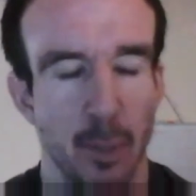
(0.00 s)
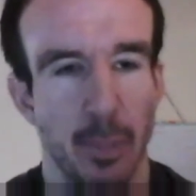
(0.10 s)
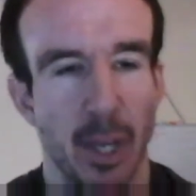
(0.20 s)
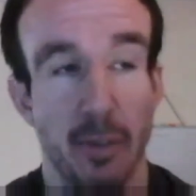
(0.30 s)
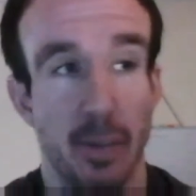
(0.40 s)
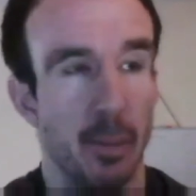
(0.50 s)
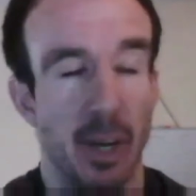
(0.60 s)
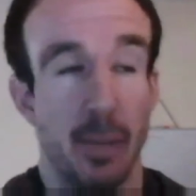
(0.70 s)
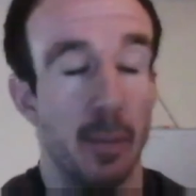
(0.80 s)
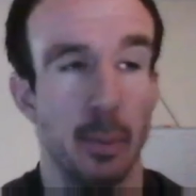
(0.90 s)

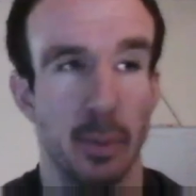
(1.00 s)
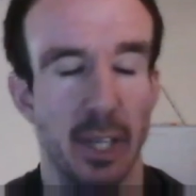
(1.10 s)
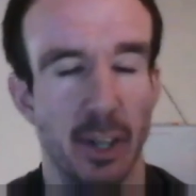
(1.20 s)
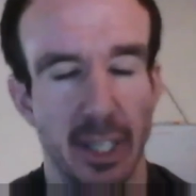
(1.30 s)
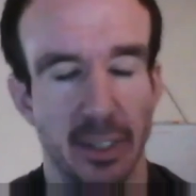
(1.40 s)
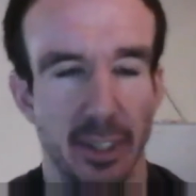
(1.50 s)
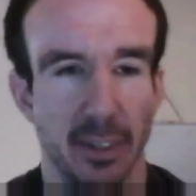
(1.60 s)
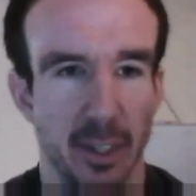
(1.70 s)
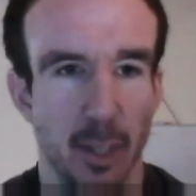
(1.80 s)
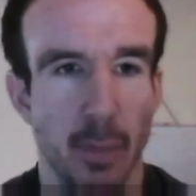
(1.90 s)
I've met people in their
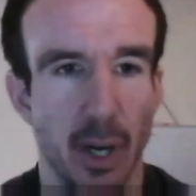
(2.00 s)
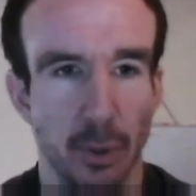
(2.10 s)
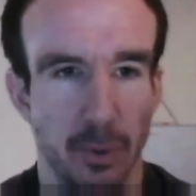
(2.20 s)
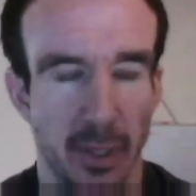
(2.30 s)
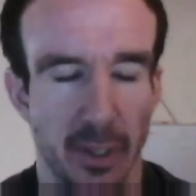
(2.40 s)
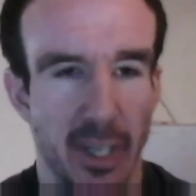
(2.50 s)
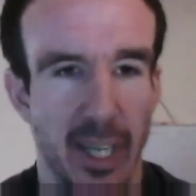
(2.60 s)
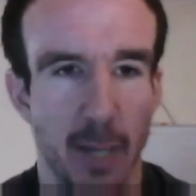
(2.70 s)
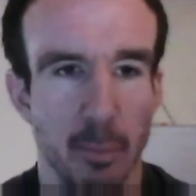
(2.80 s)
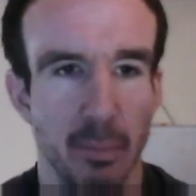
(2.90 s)
90s that are miles fitter than
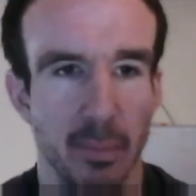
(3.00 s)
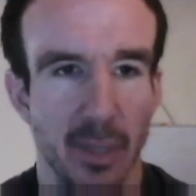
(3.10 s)
I am,